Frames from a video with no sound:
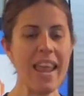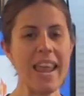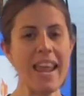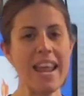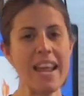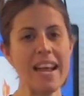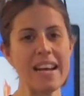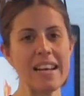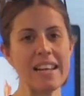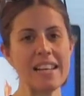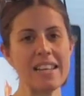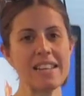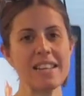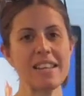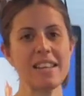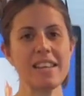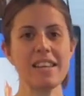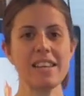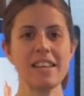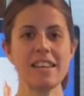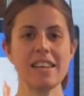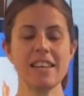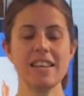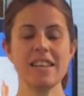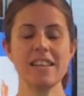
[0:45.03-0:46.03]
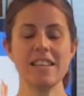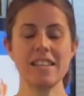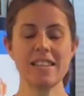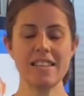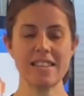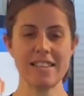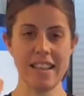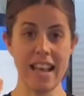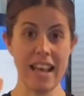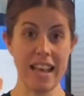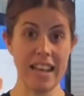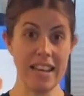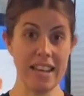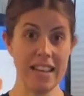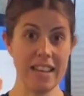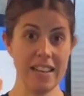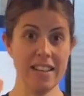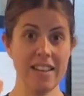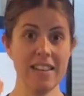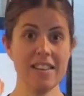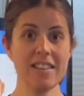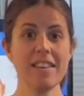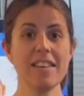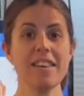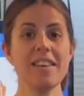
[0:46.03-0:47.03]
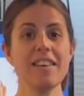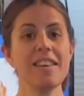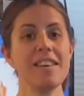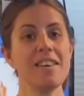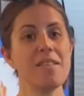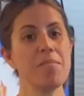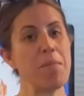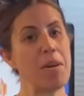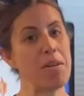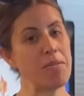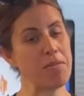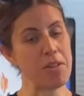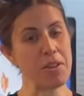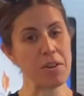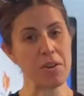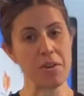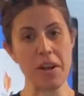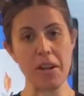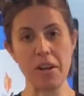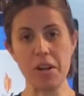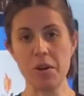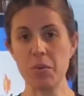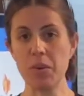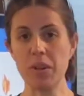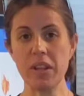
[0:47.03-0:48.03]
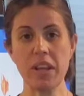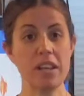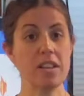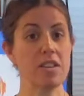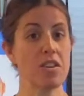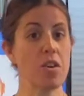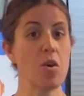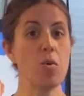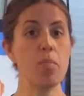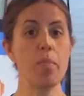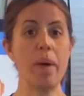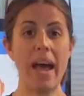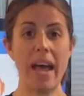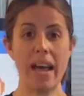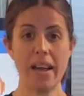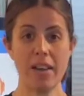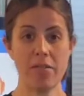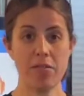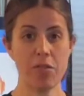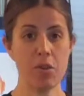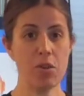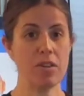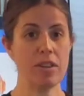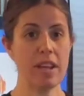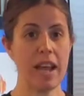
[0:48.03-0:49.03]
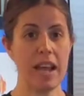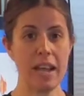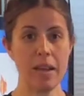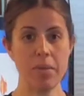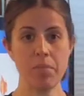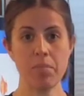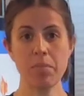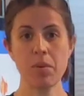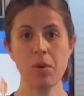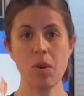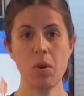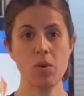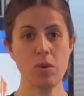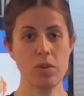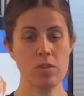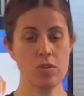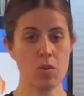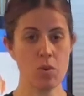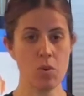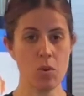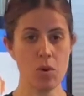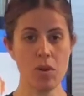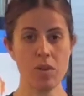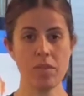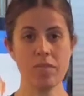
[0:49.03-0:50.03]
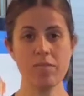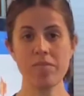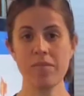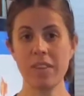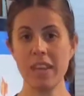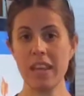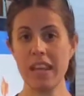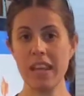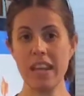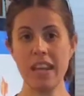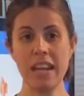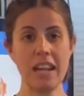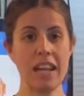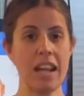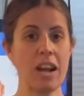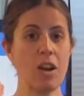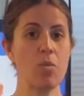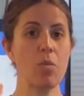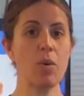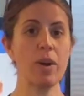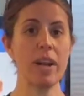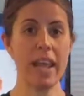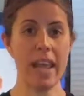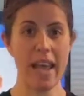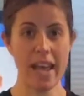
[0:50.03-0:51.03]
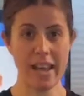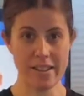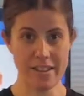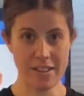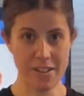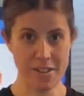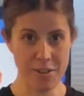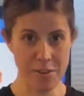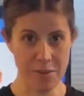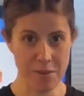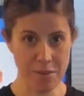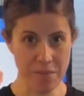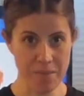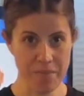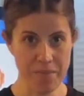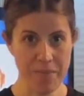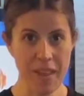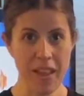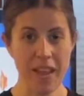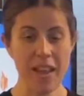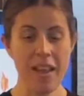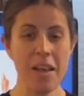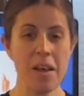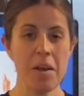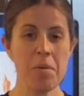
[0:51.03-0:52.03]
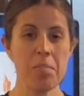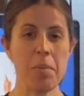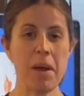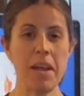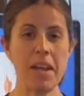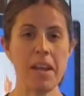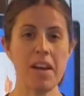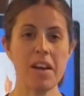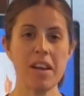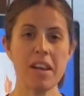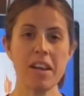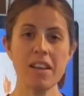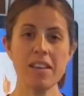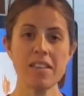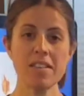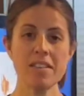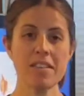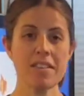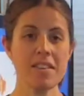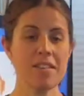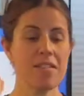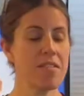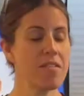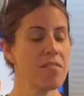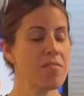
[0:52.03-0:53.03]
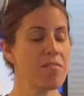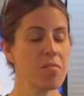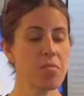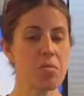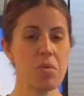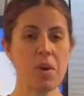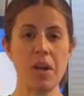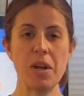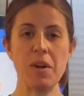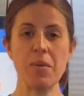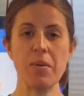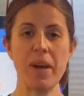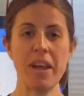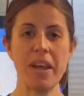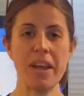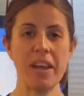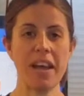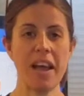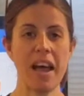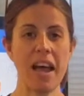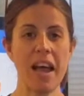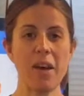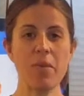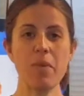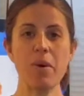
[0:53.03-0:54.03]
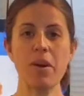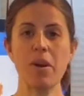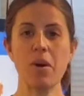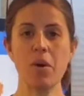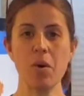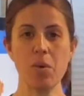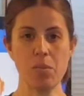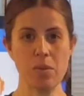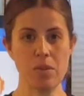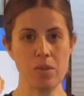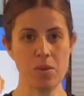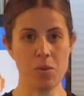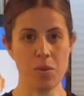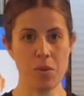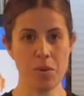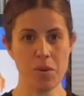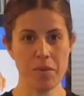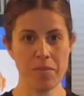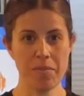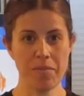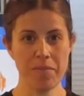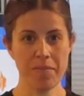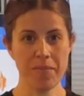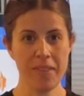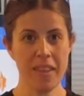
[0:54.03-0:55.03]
and decided my fifth grader would like to go back full-time, go to school. He didn't care what he had to do. My youngest, right away, I want to homeschool.